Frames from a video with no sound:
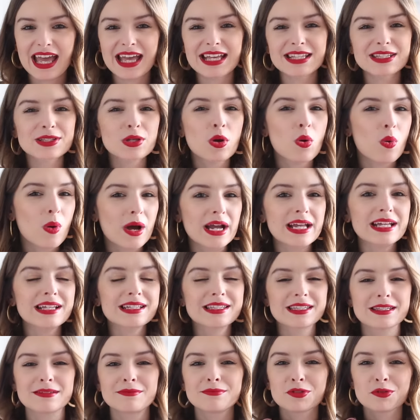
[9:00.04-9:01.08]
it's quite a
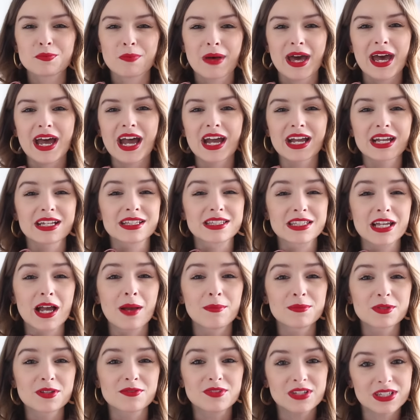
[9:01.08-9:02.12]
simple bag in
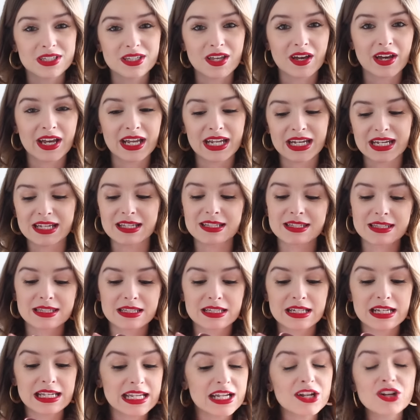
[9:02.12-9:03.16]
terms of design.
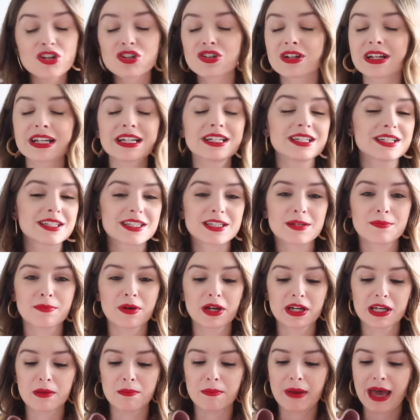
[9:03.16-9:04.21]
It's literally just a
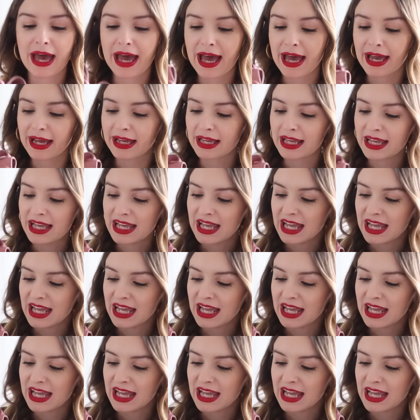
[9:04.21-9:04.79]
bucket bag.